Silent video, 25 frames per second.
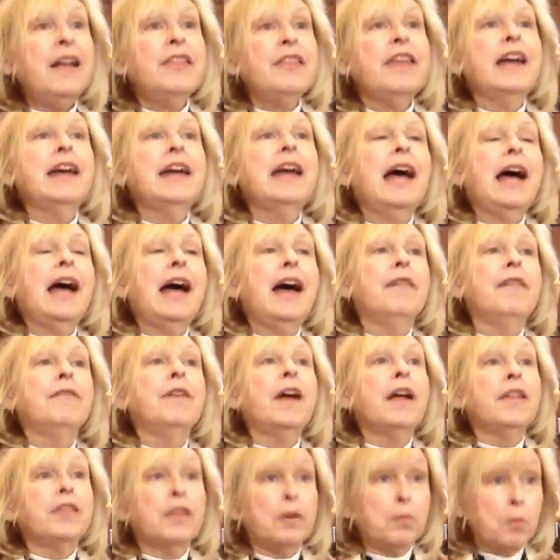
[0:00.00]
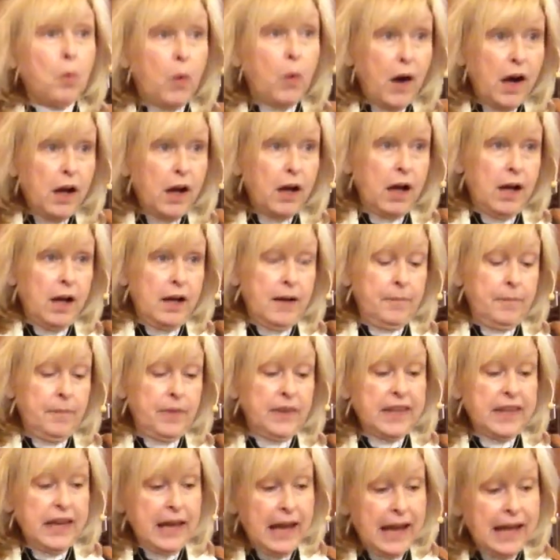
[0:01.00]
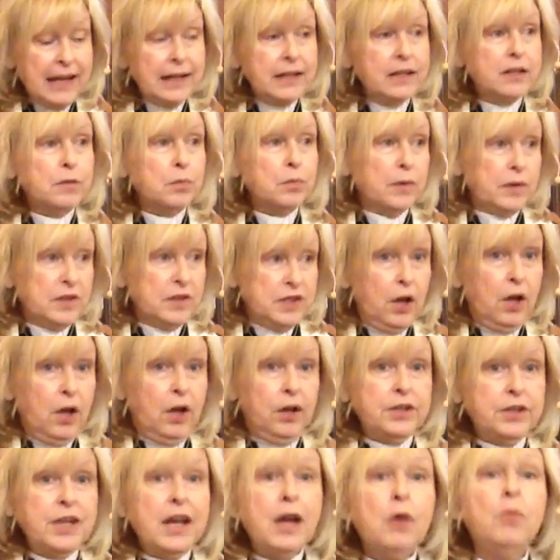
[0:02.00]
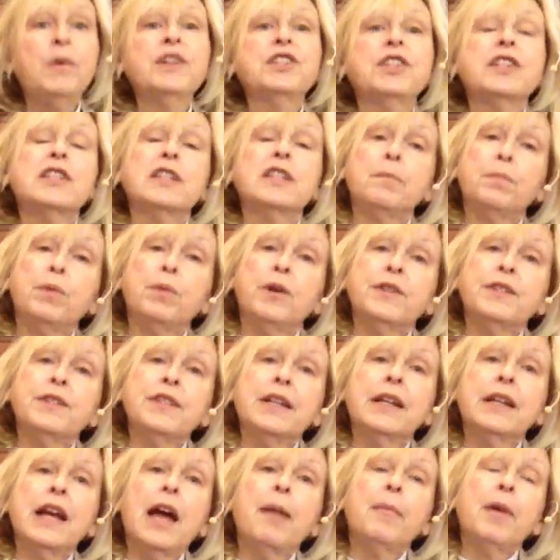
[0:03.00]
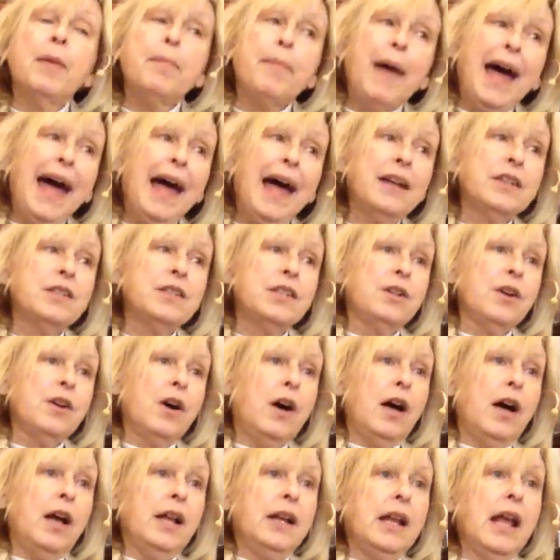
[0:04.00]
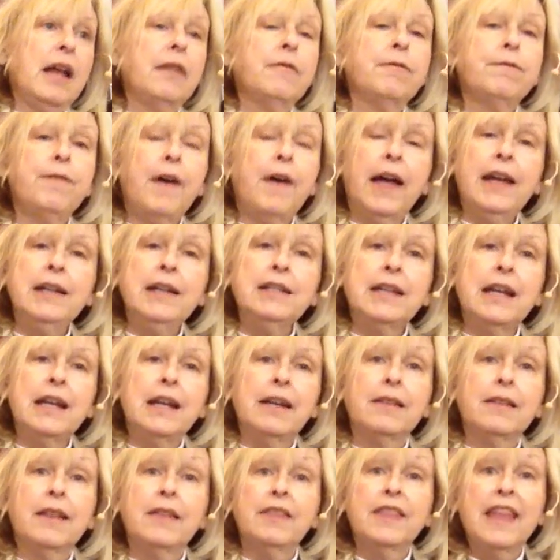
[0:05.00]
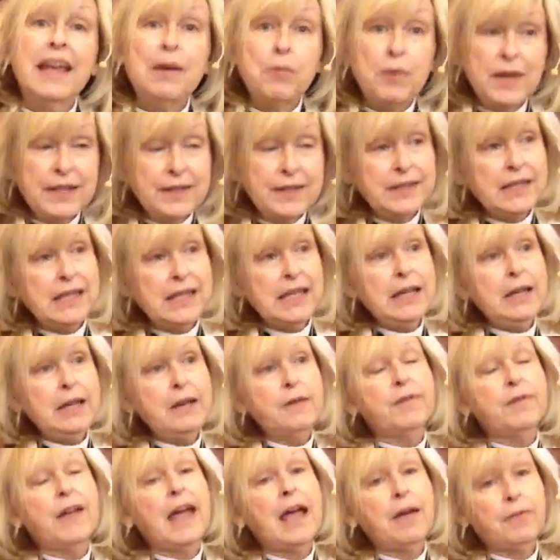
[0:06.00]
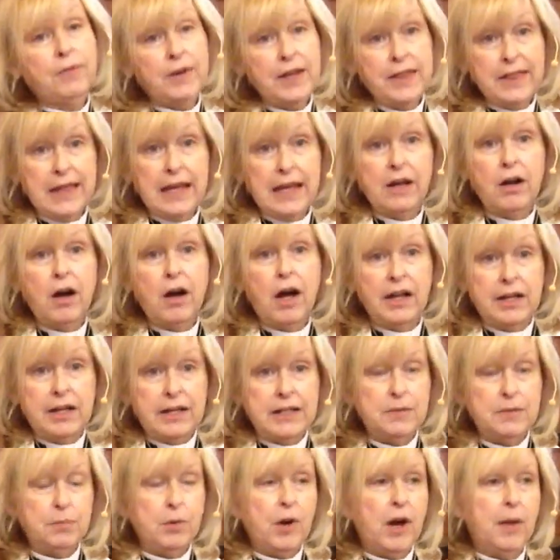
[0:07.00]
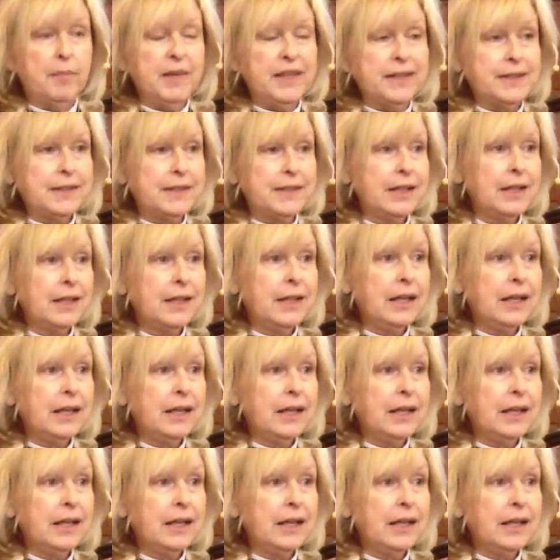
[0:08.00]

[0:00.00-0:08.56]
They have the, um, the end result, which is the person coming back to God and finding that they receive everything God has promised.